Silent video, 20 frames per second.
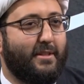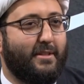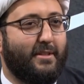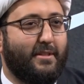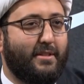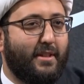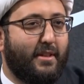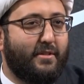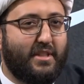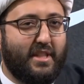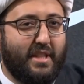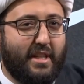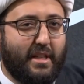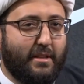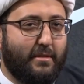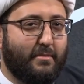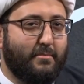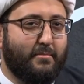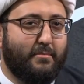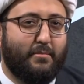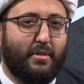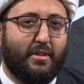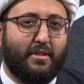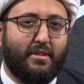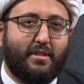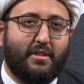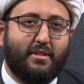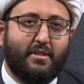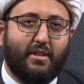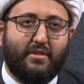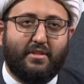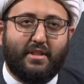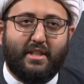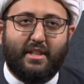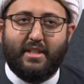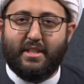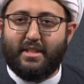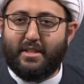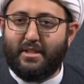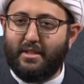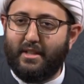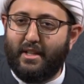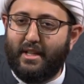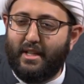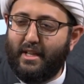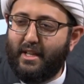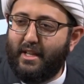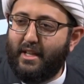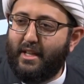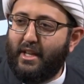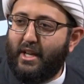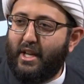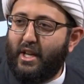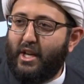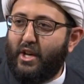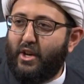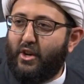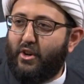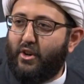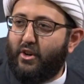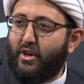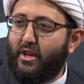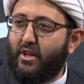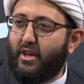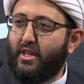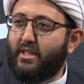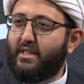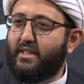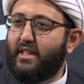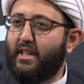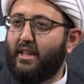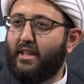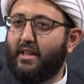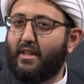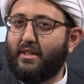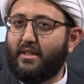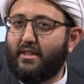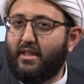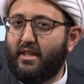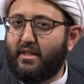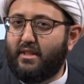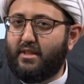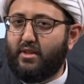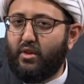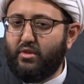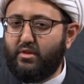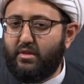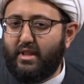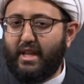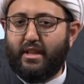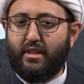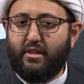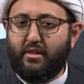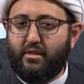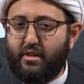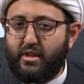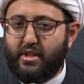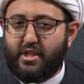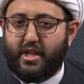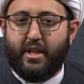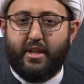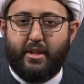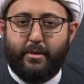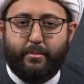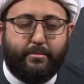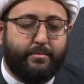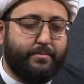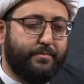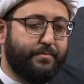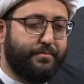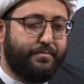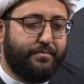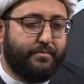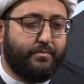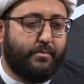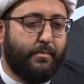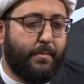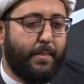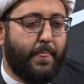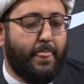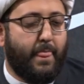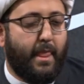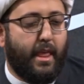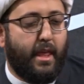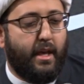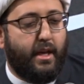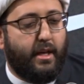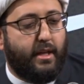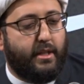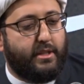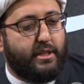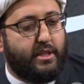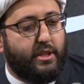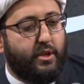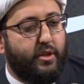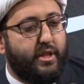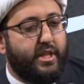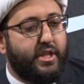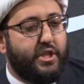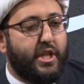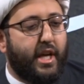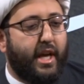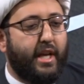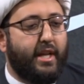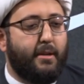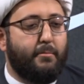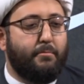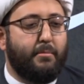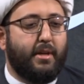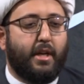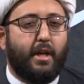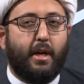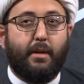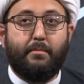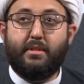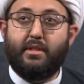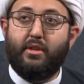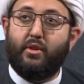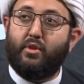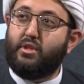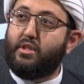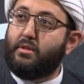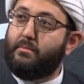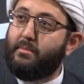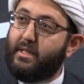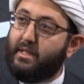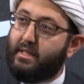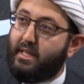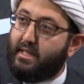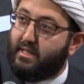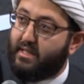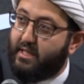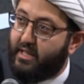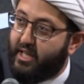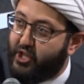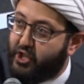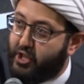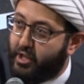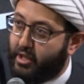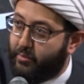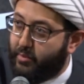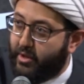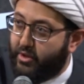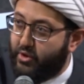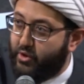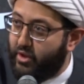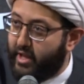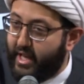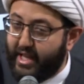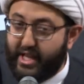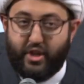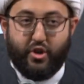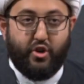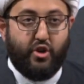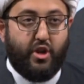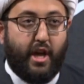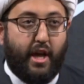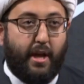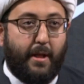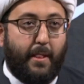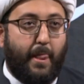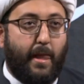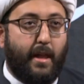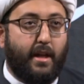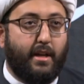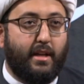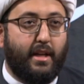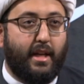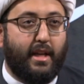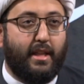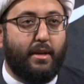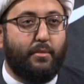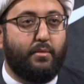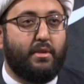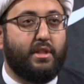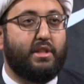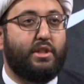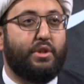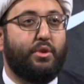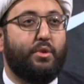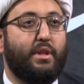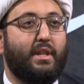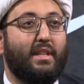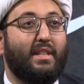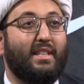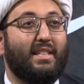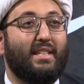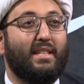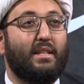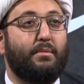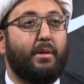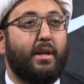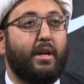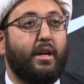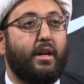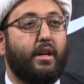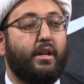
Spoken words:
I've seen it, brothers and sisters, I've seen this. Or an auntie says, don't do that, you go to Jahannam. Slowly, Jahannam becomes the ultimate destination, whether you like it or not. And then we slowly despair.